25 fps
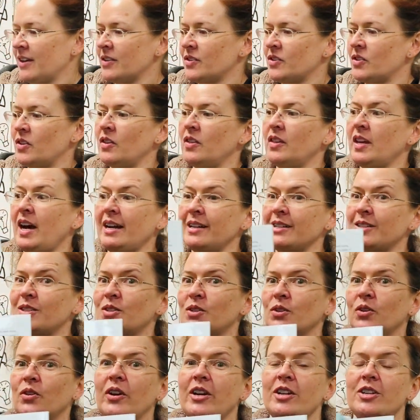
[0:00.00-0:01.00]
So that
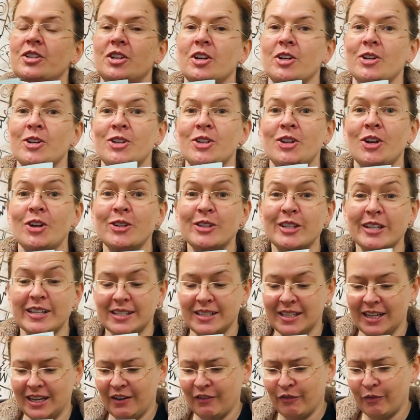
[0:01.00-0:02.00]
story just shows us
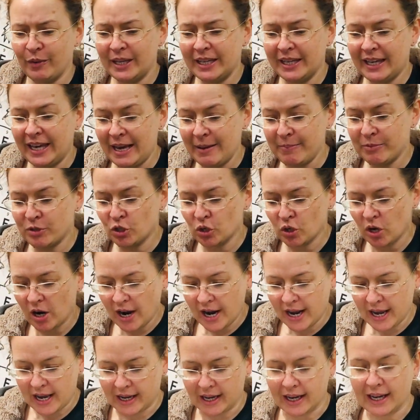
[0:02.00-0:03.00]
that if we keep
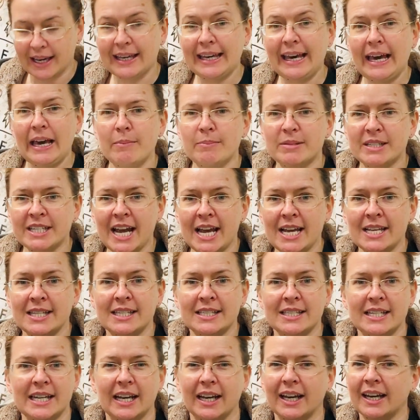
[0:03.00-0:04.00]
trying and keep
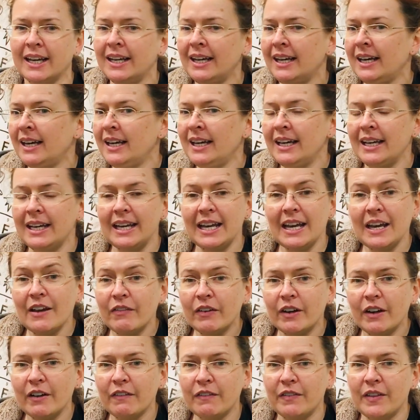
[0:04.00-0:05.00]
testing,
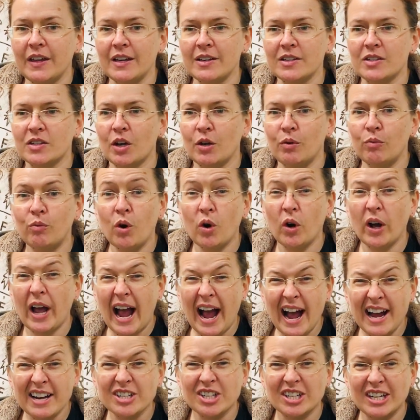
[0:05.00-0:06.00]
even if things go wrong,
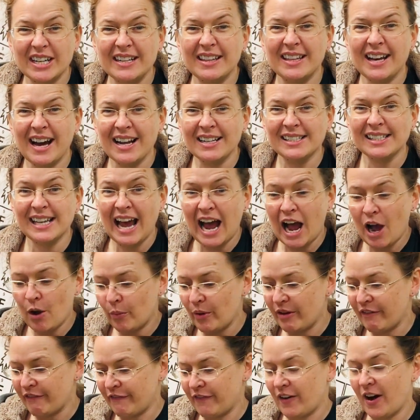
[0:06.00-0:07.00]
actually that's how
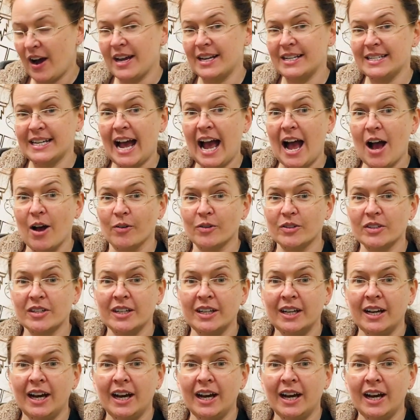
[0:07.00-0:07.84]
we find out